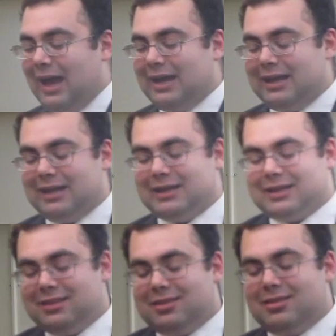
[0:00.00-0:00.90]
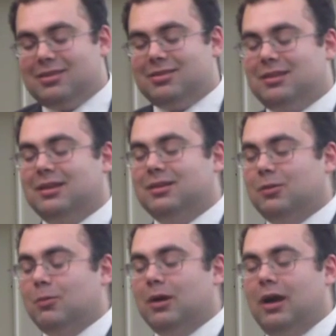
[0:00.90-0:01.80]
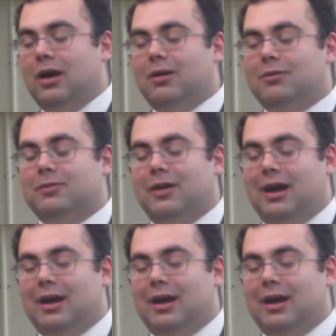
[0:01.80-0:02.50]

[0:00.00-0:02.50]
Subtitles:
and it consisted of